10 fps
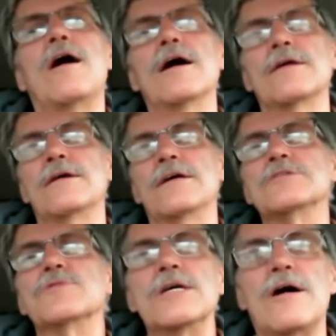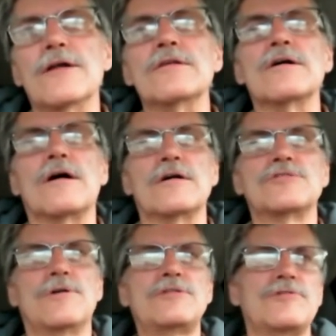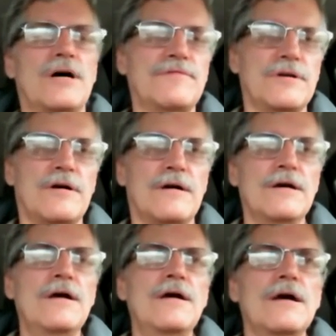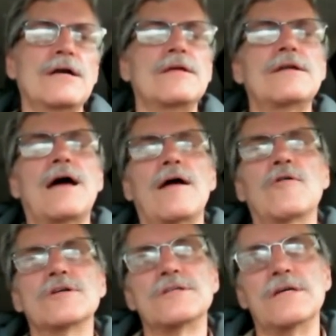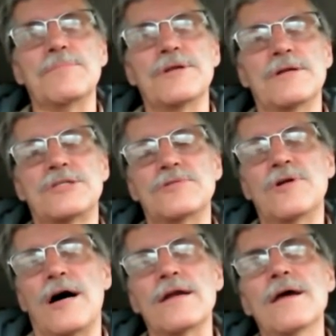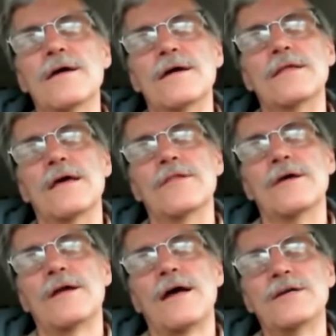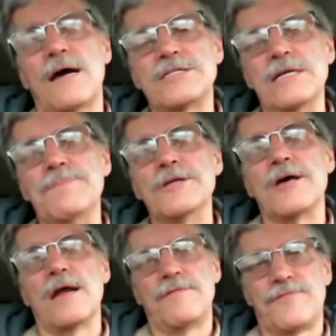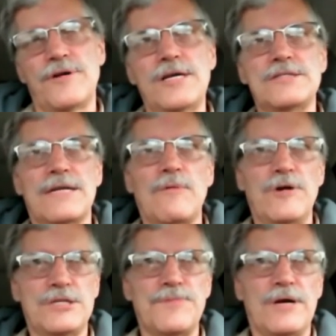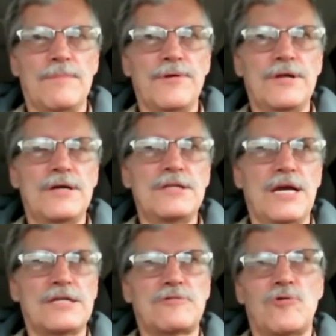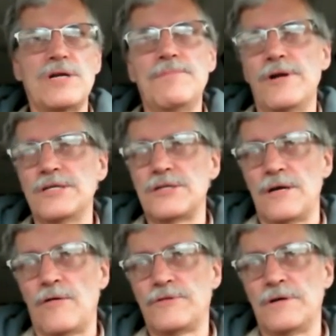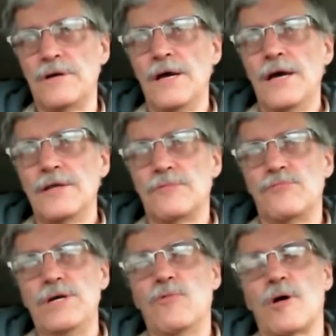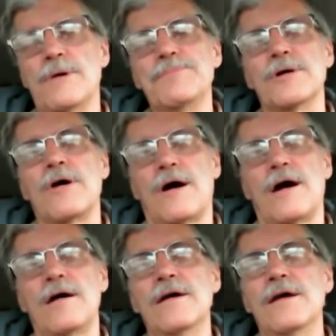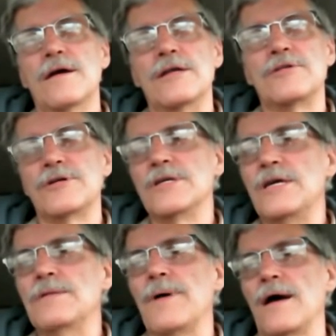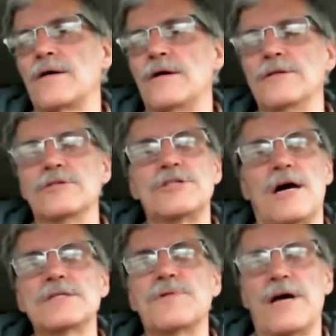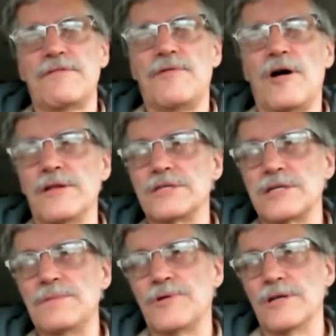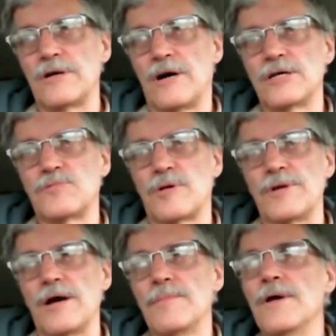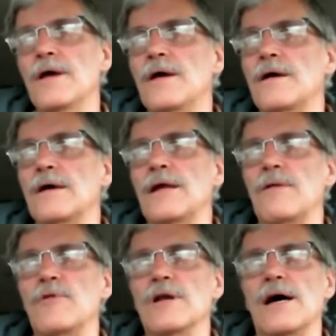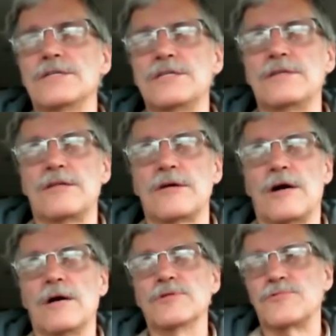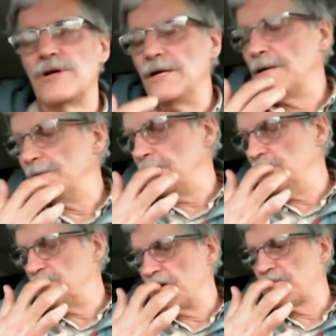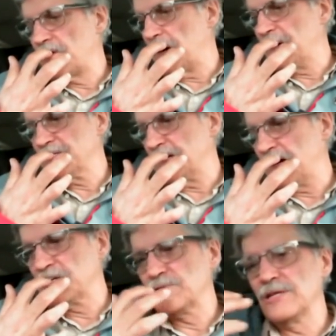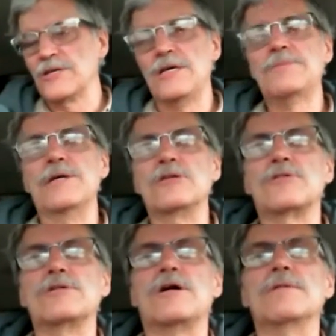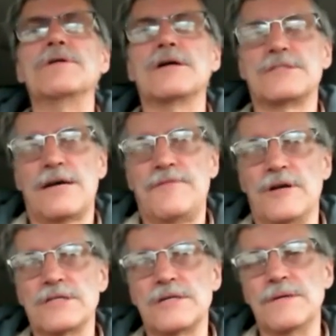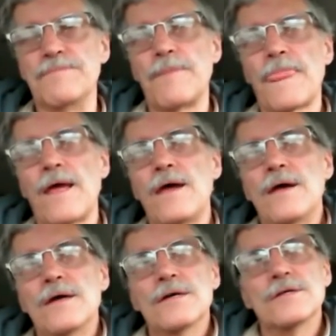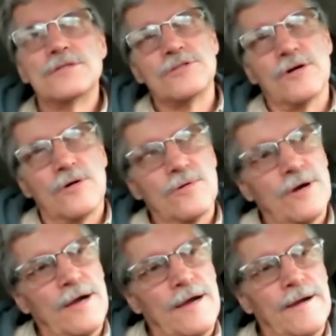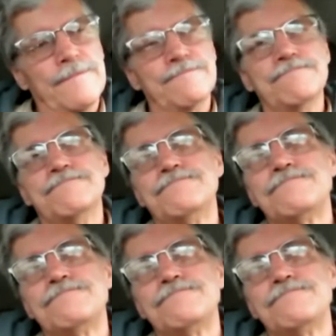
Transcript: hot and it gets really hot in the car. So I turn off the car and then I go to sleep and it's too hot. And, and then I, I sleep until I freeze and that wakes me up. And then it takes 20 minutes an hour to, to warm up the car and turn the heat back on. There's times when I've fallen asleep while the car's warming up and not realizing that the car was running and it would run for hours and hours without the heat being turned on because I fell asleep. So, um,